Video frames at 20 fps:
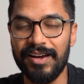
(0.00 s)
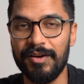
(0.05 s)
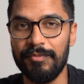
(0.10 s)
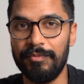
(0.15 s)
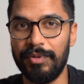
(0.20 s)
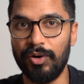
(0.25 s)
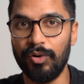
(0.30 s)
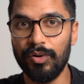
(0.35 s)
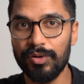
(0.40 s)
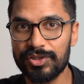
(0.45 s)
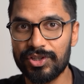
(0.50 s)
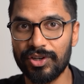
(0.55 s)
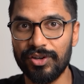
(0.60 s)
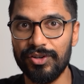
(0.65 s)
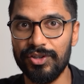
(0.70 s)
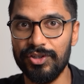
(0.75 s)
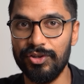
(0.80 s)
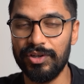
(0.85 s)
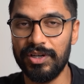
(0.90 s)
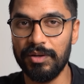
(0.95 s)
but
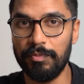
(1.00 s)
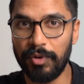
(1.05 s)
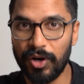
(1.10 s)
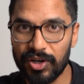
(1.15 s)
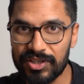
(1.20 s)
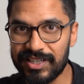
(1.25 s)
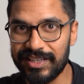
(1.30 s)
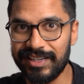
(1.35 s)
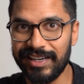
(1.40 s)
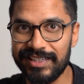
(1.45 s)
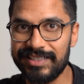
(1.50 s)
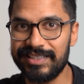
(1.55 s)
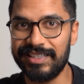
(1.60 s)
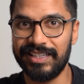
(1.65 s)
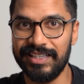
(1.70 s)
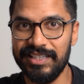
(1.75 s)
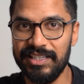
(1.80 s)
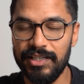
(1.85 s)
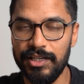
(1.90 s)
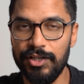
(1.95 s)
also your deposit needs to
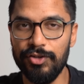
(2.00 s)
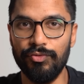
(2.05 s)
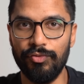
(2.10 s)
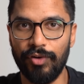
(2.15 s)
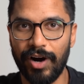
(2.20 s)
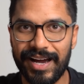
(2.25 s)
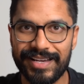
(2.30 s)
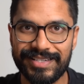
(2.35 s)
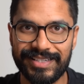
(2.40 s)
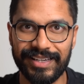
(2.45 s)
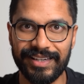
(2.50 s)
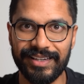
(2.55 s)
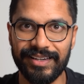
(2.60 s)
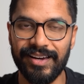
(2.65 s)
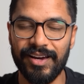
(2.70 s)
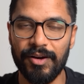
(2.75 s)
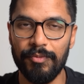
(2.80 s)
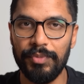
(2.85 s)
continue rising